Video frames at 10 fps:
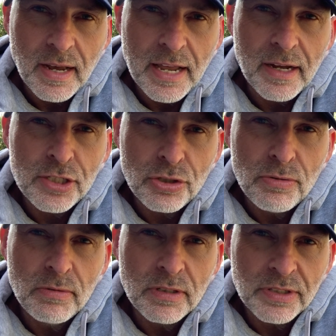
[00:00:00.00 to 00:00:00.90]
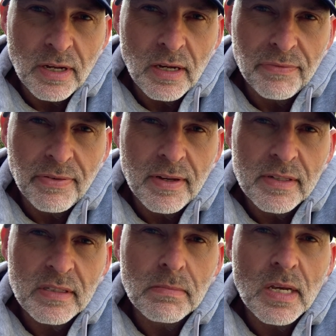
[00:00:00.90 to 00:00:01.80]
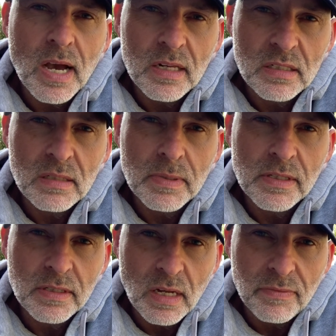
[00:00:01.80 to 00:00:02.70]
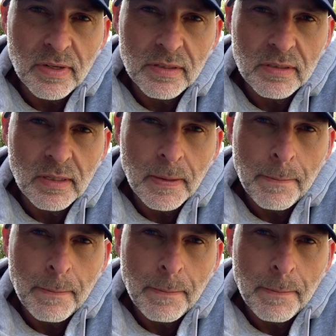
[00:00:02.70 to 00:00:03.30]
and I do deserve some customer service.